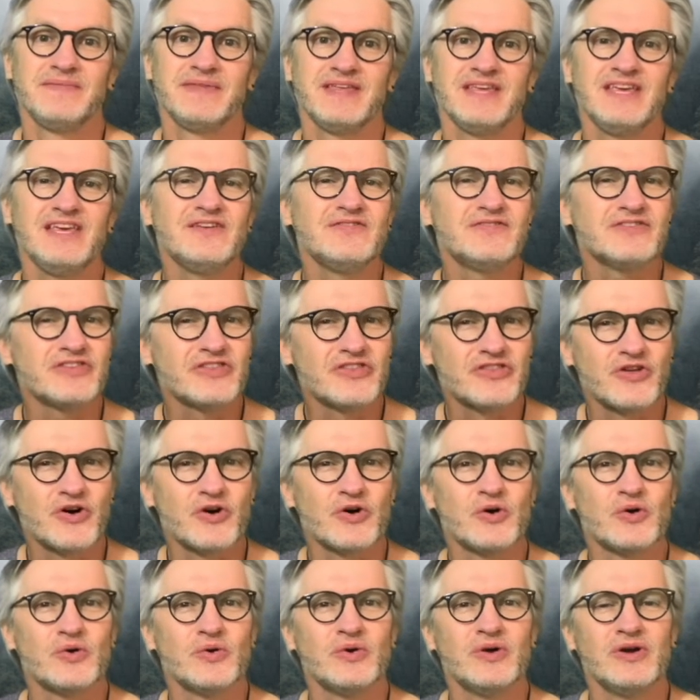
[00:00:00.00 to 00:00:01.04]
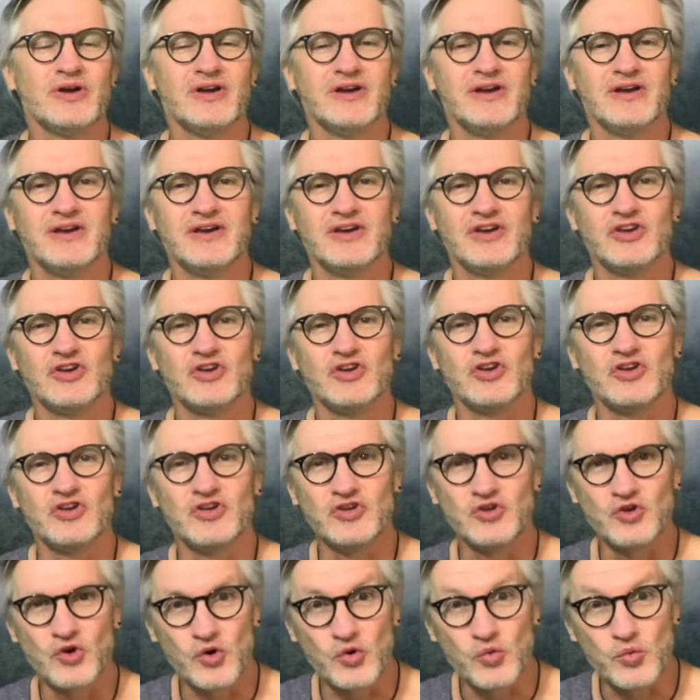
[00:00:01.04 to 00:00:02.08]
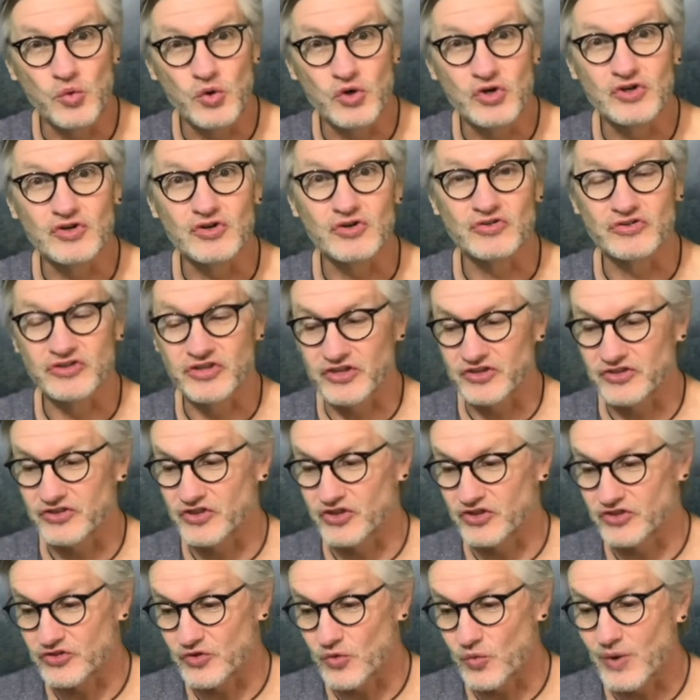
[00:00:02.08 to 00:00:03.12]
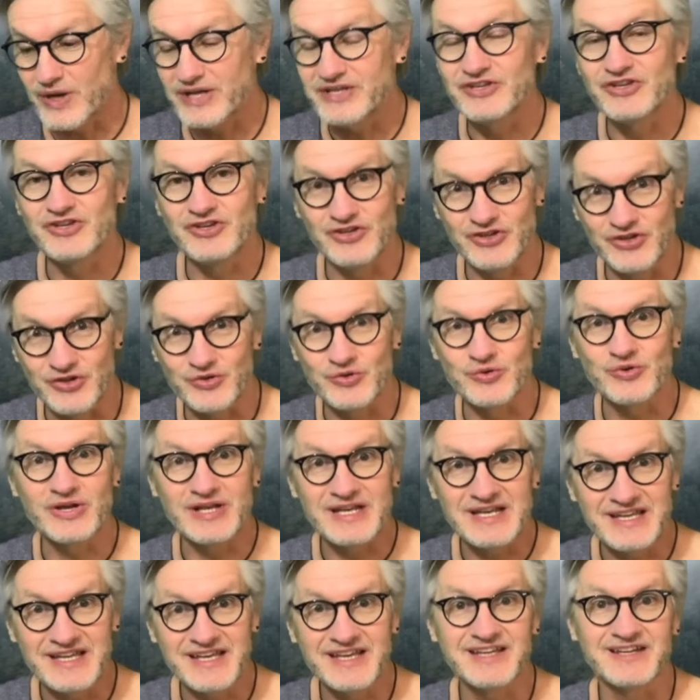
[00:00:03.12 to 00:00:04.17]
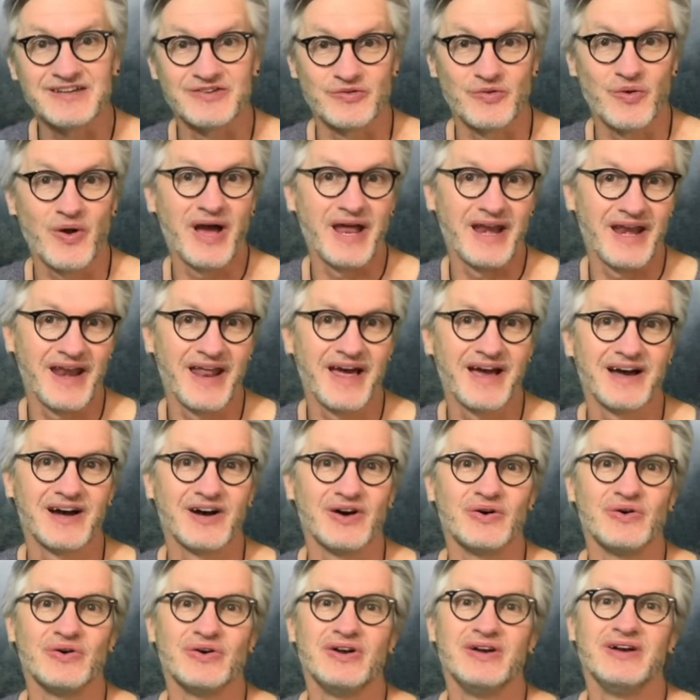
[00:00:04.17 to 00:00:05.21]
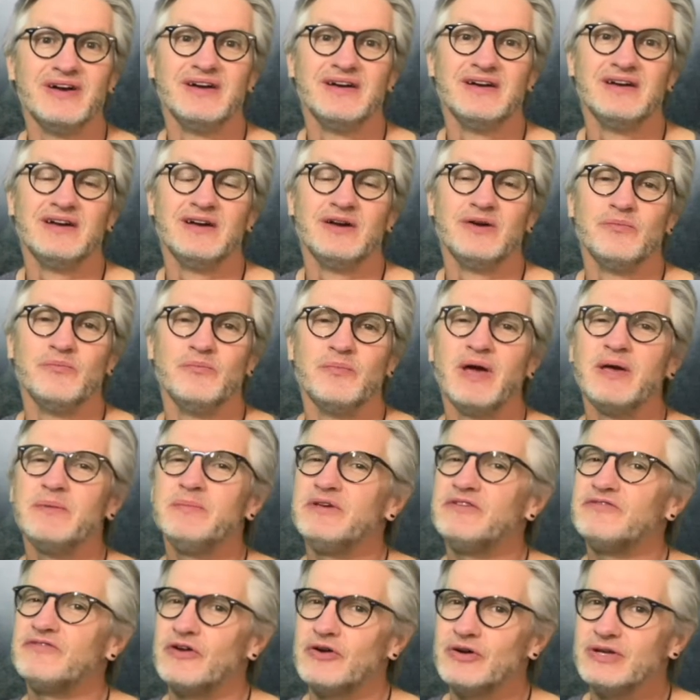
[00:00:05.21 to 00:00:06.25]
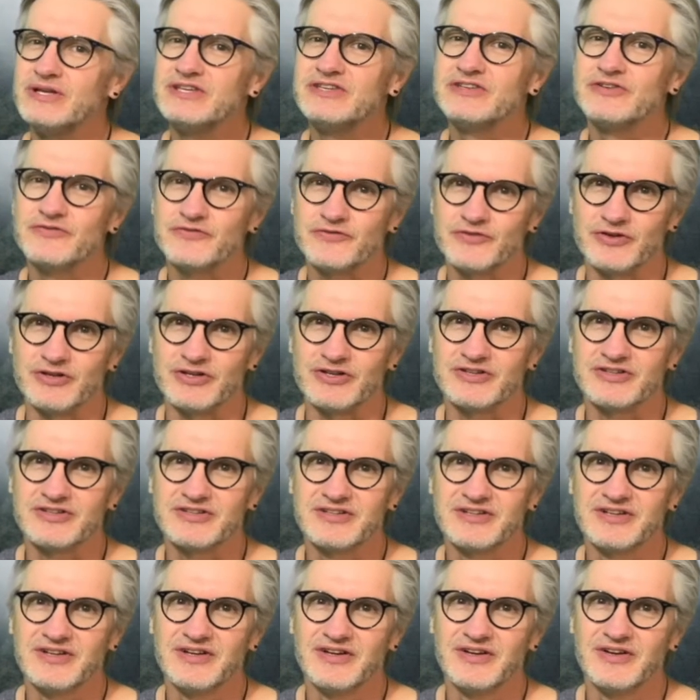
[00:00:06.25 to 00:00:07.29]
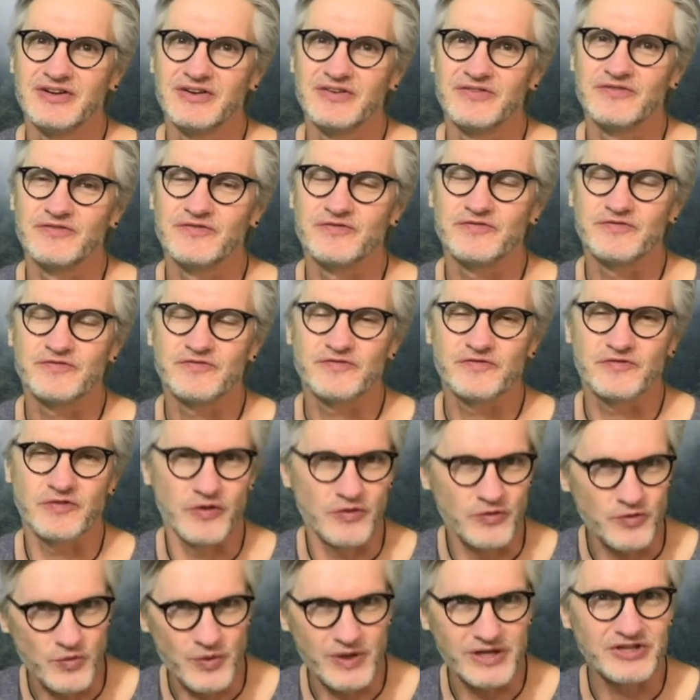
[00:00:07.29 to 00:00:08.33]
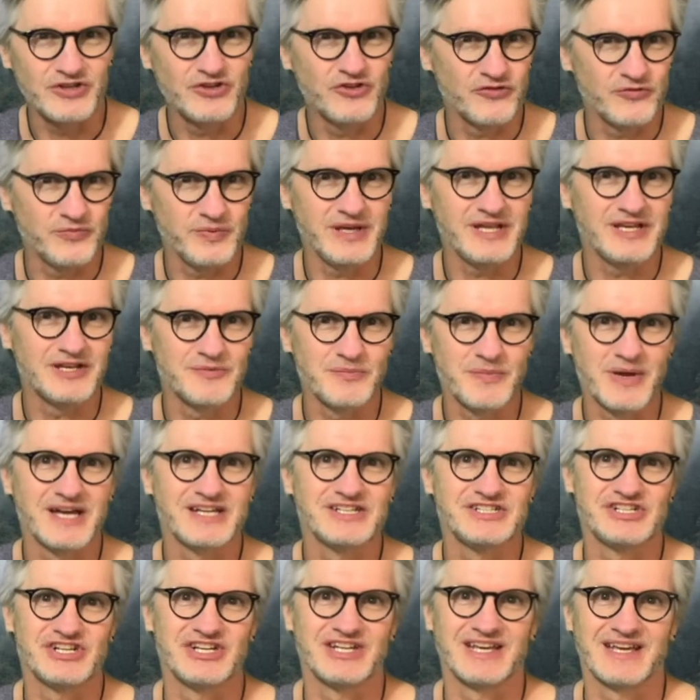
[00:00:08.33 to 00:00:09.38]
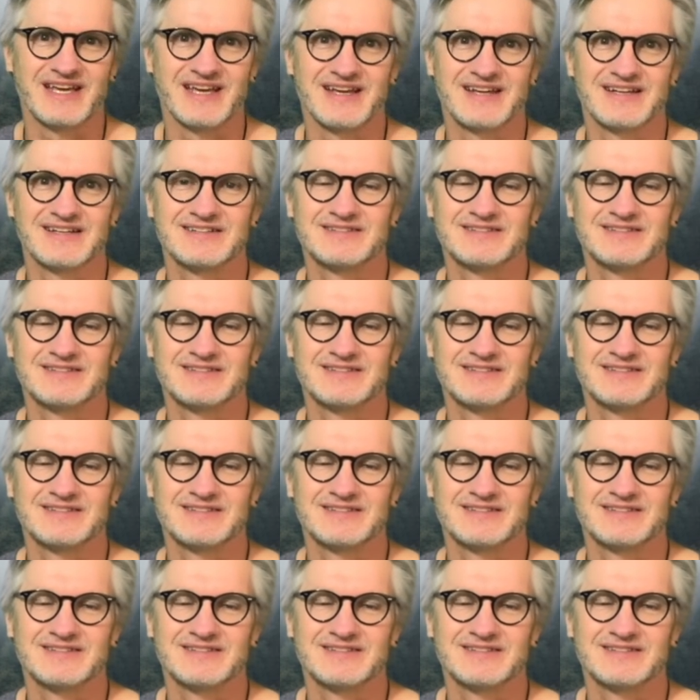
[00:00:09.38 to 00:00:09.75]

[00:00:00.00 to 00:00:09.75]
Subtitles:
even though your world, the one you're really in right now, may be very different from the one you've been imagining.